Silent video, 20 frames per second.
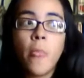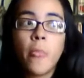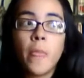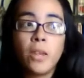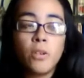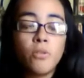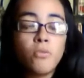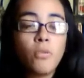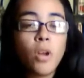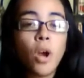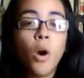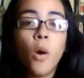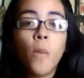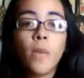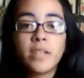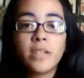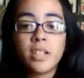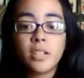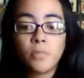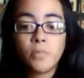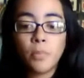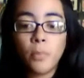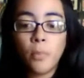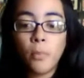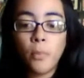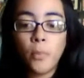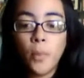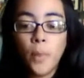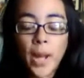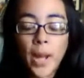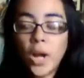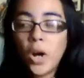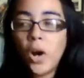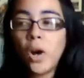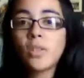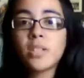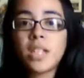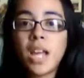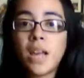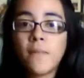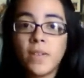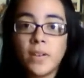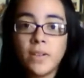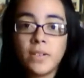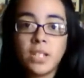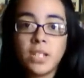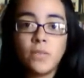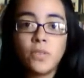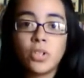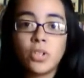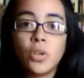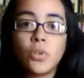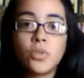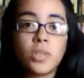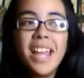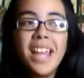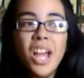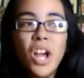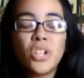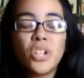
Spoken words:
then you know this is my all-time favorite TV shows.